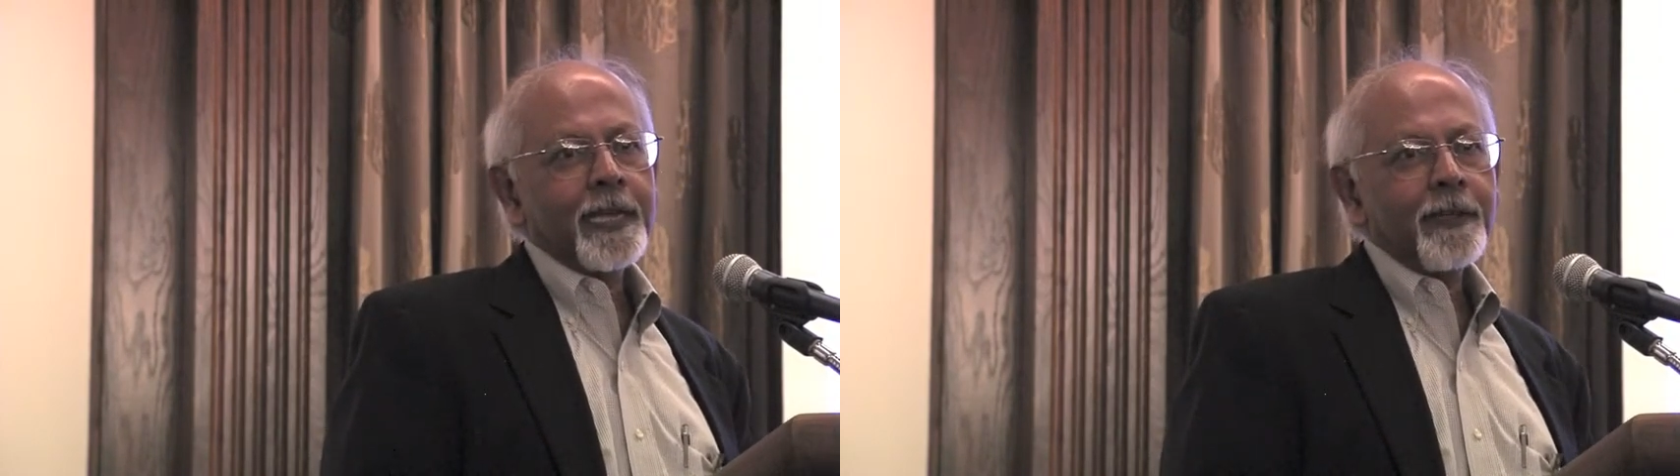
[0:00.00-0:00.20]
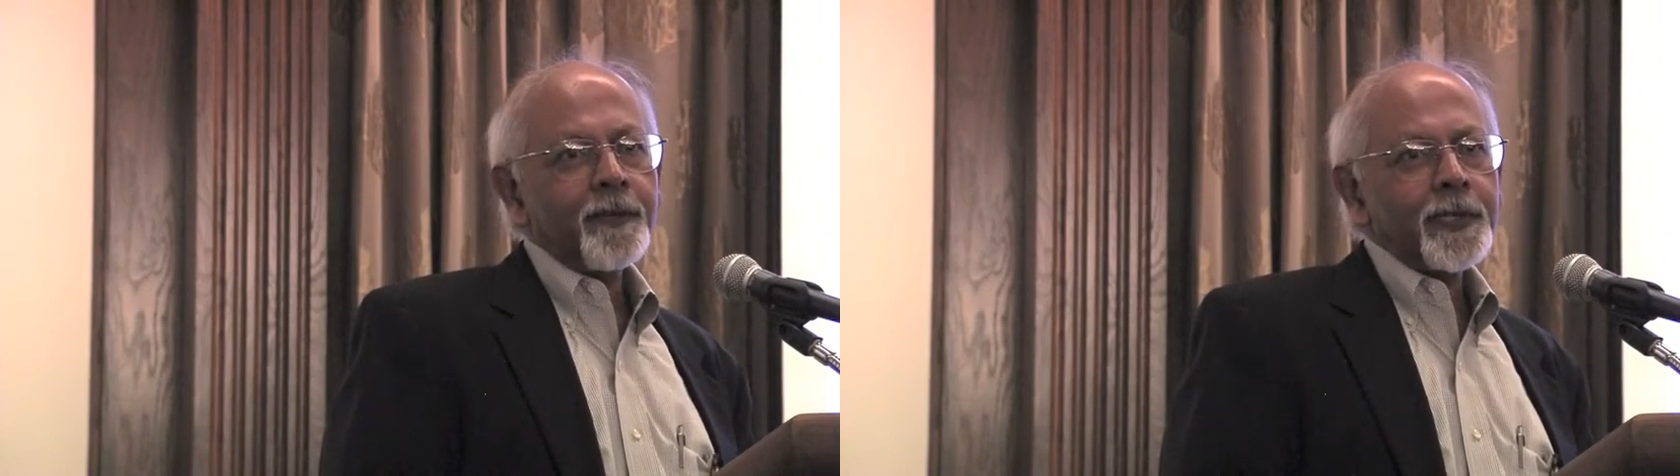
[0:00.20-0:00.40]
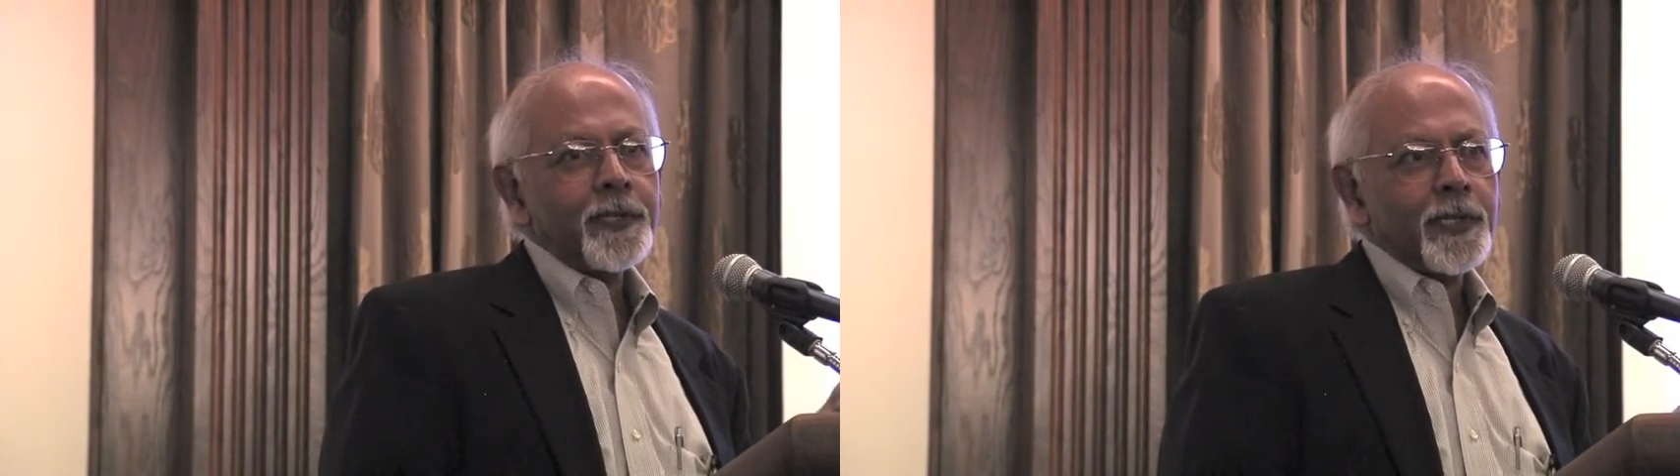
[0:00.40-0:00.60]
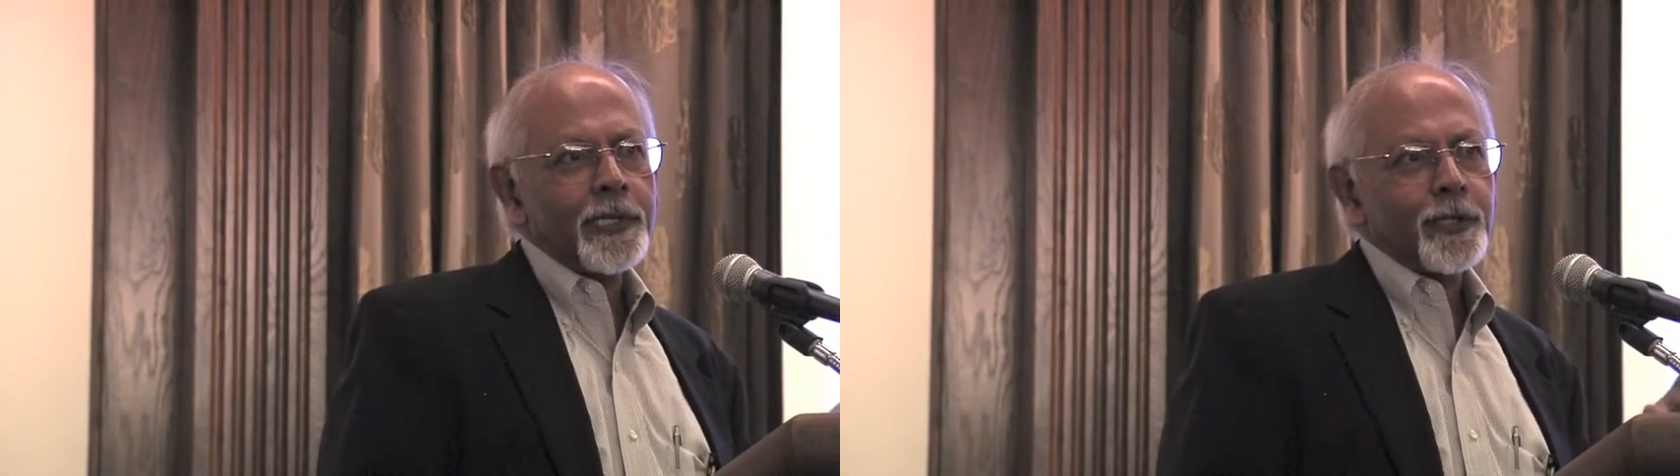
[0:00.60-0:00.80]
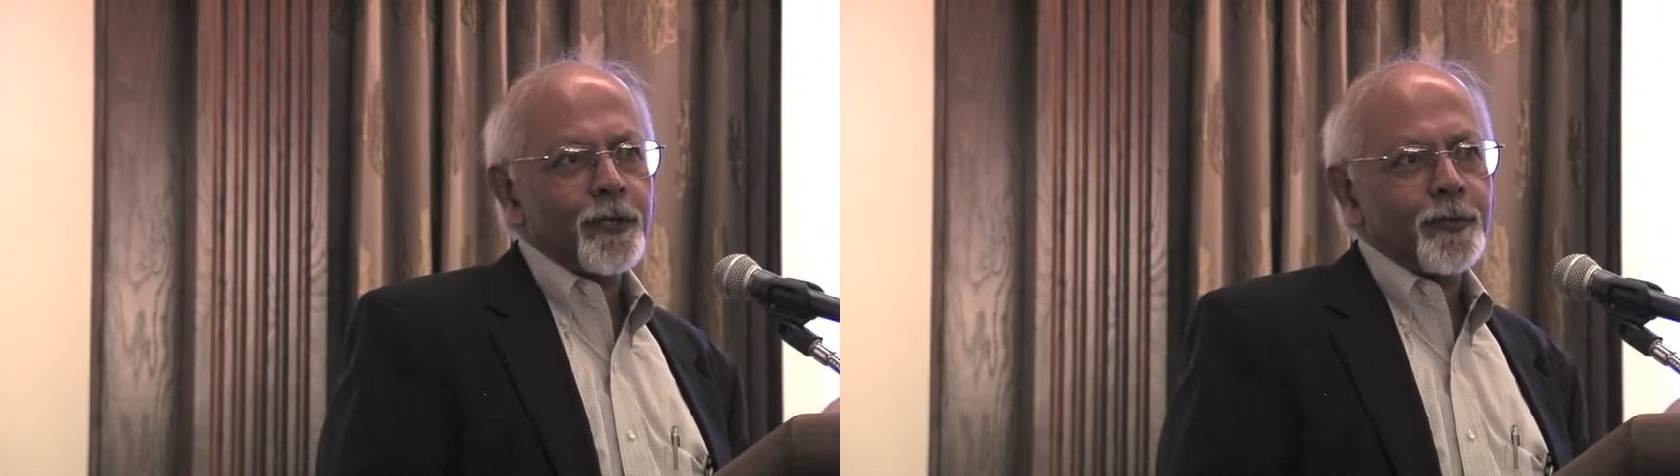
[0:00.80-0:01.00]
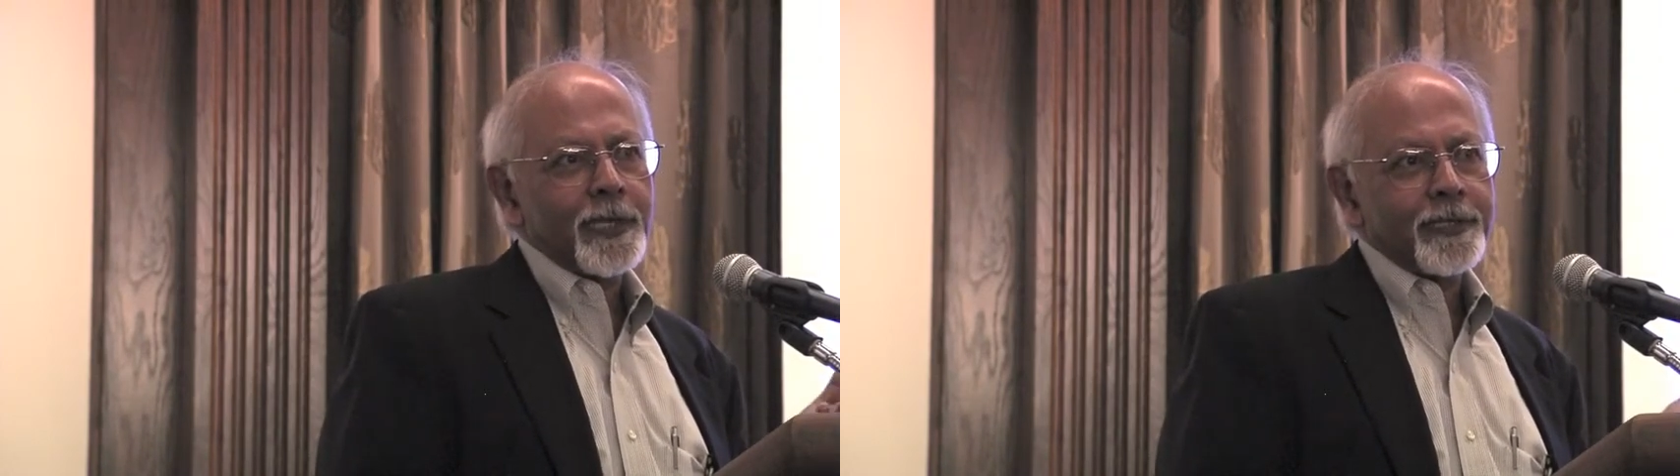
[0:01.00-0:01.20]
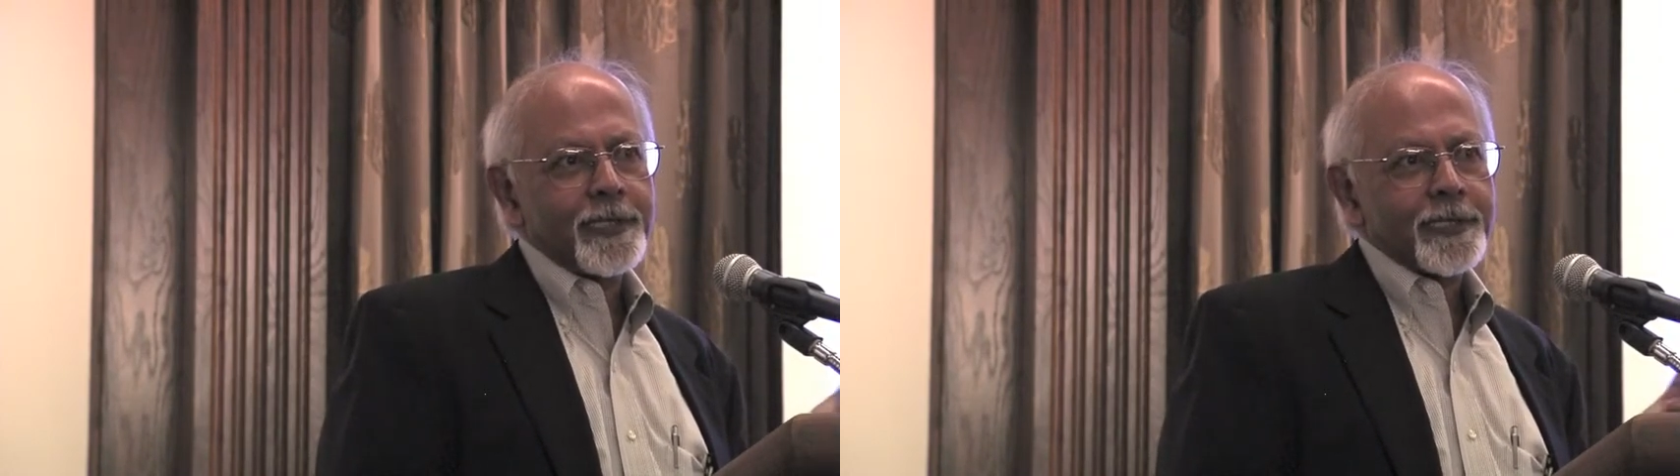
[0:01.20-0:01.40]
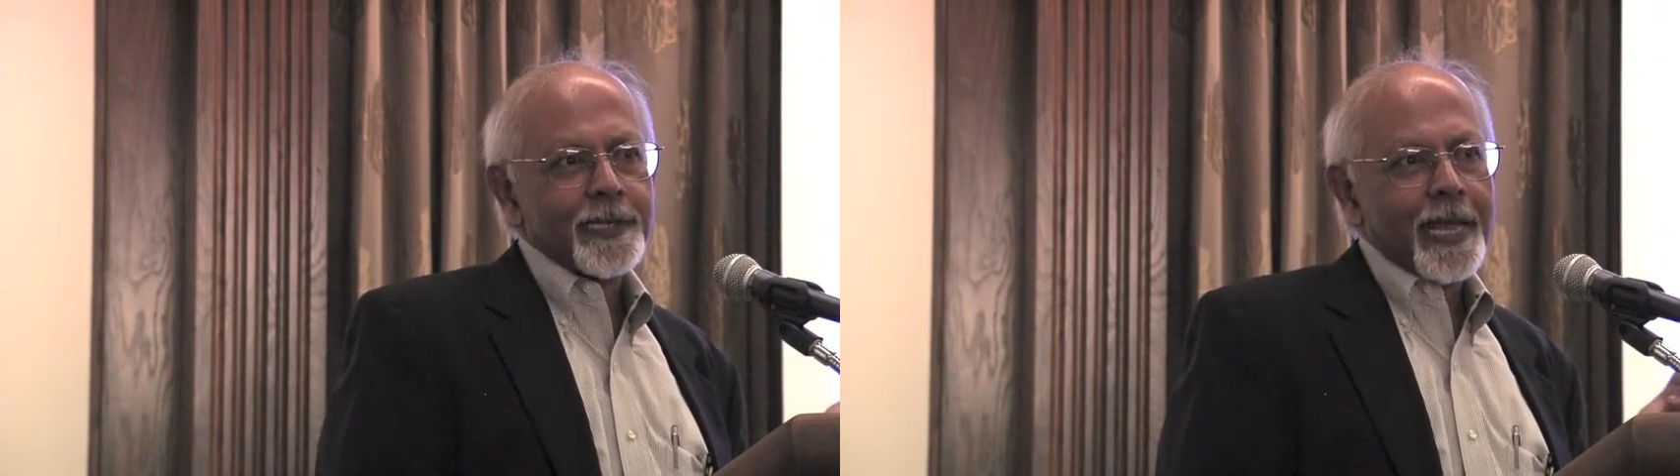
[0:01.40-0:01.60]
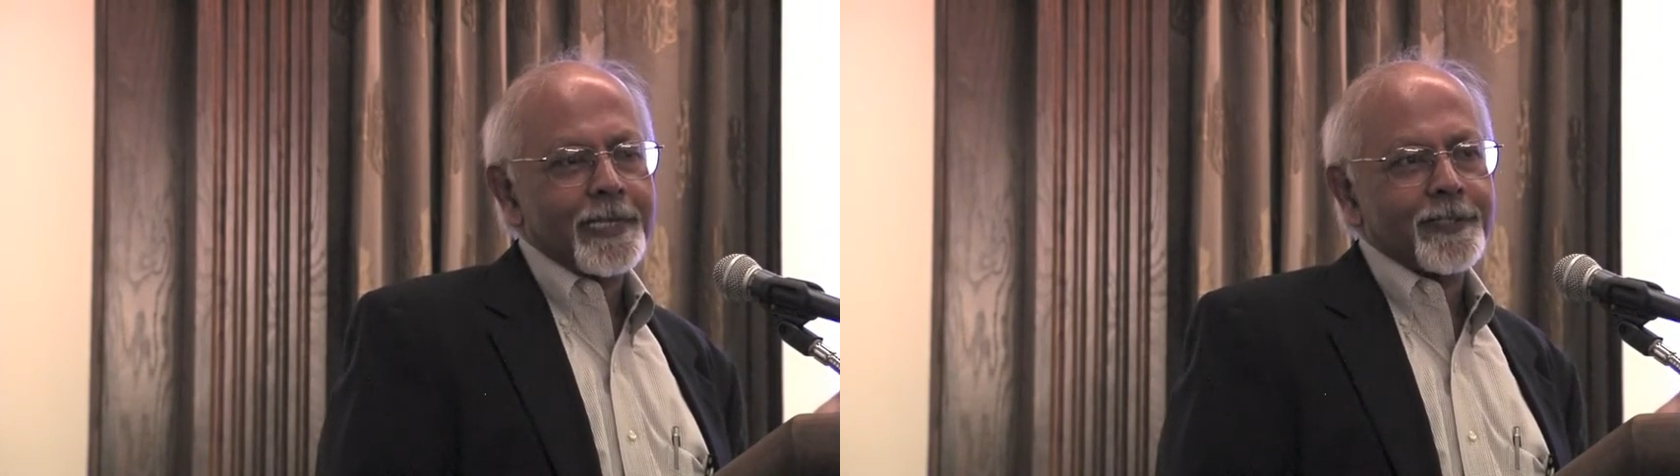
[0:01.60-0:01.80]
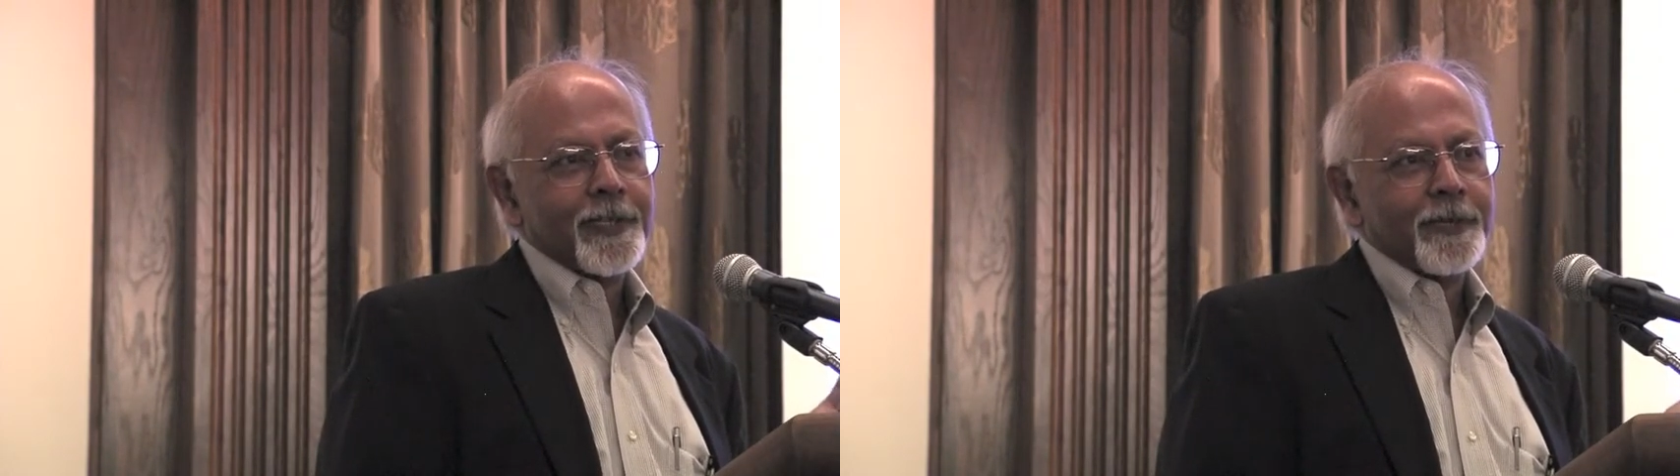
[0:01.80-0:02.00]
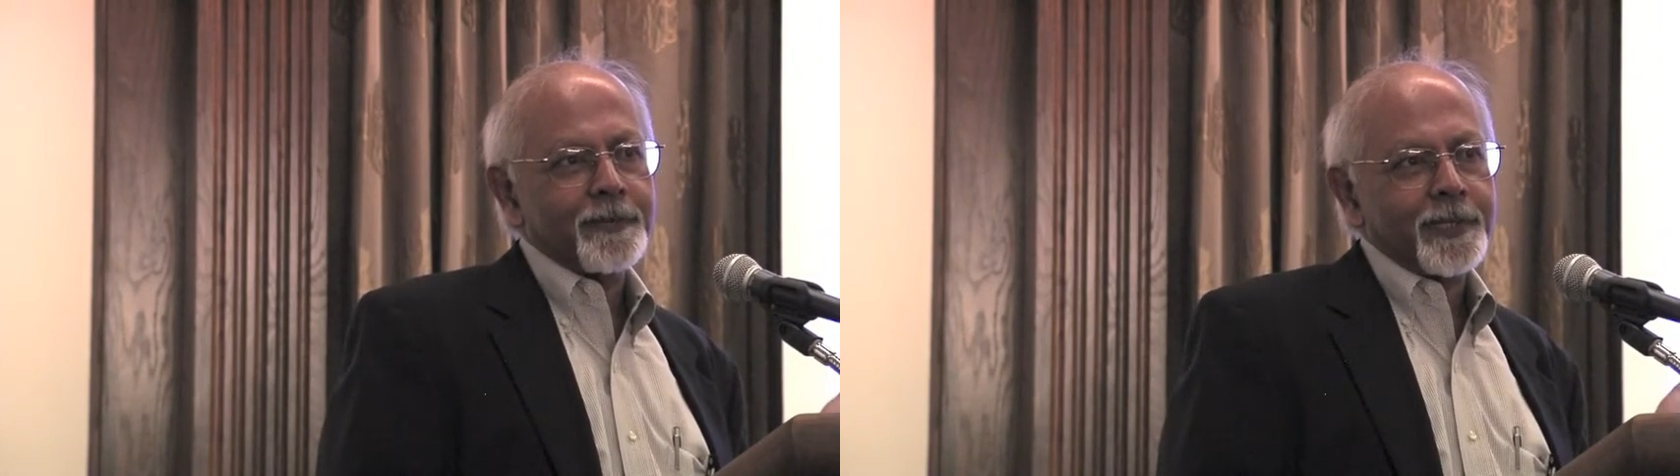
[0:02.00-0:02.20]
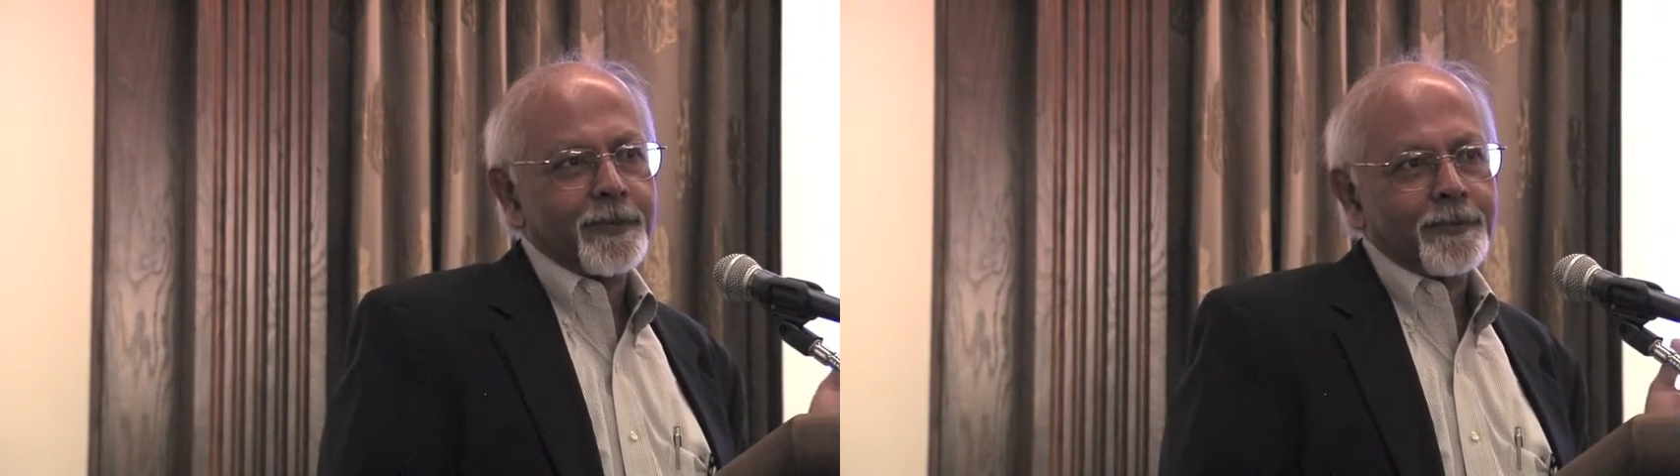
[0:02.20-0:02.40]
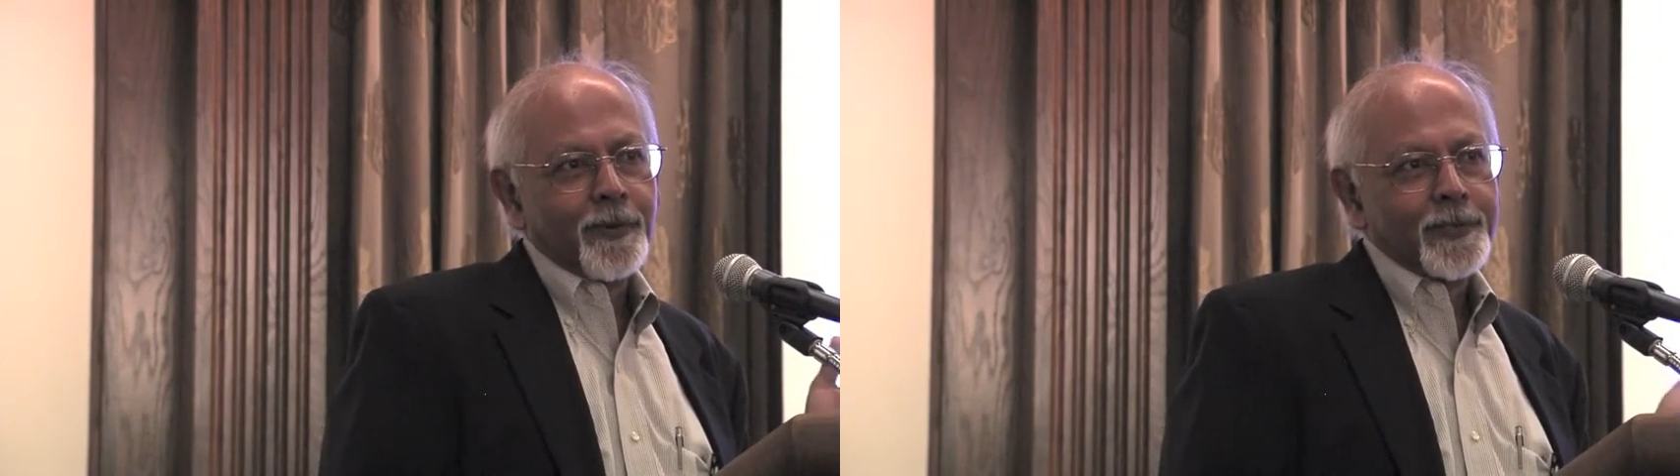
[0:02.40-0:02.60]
Eventually, it will be just like a sort of, you know,